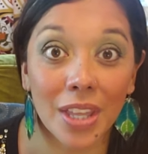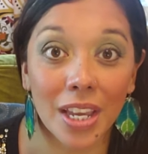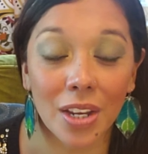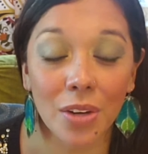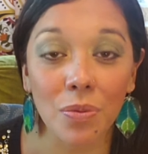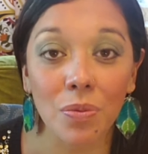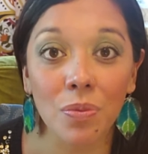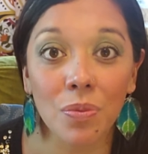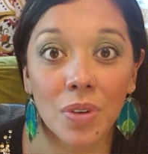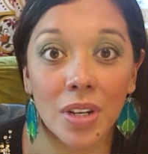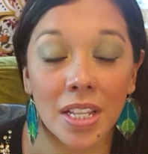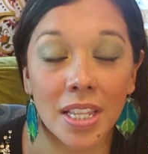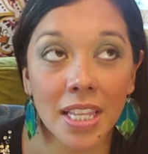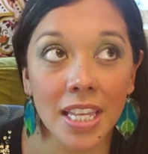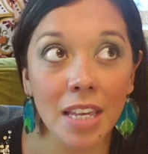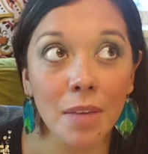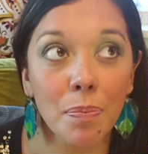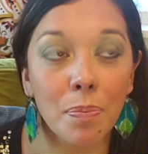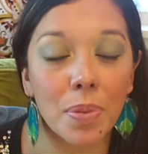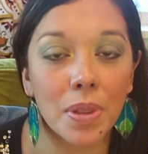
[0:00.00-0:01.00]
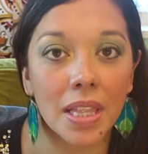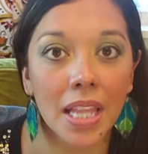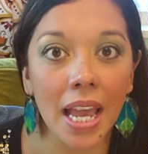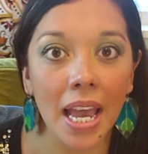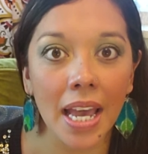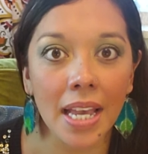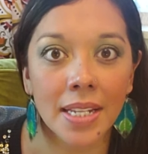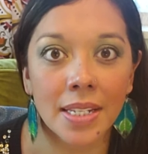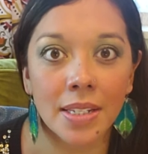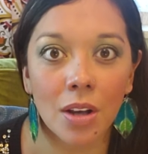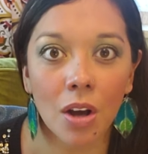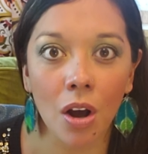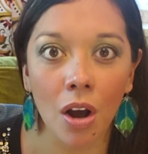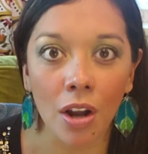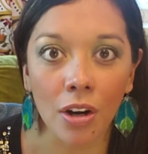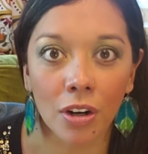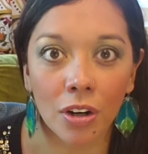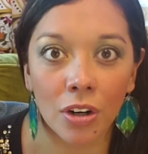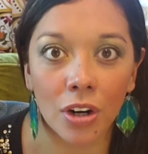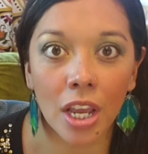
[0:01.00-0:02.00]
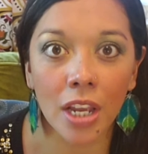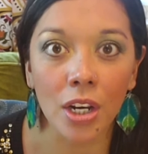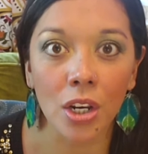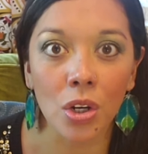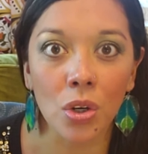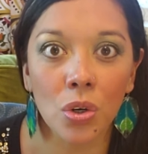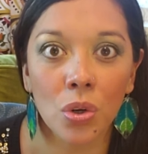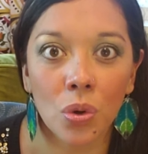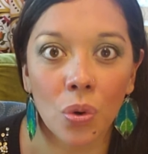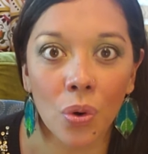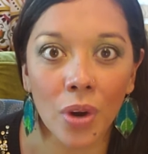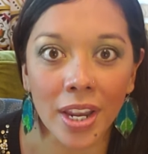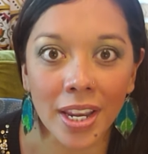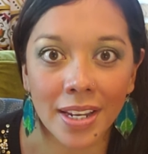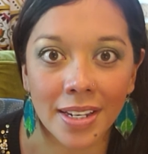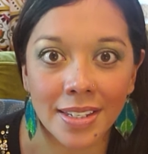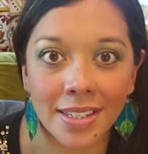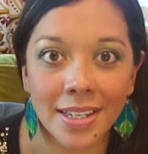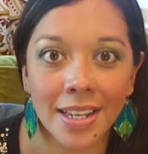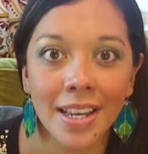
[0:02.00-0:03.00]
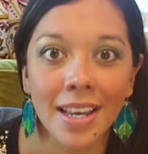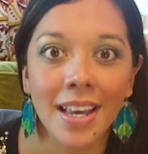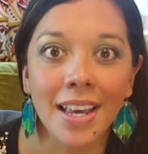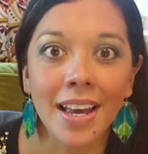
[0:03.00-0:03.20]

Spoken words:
like really bless, honor, and anoint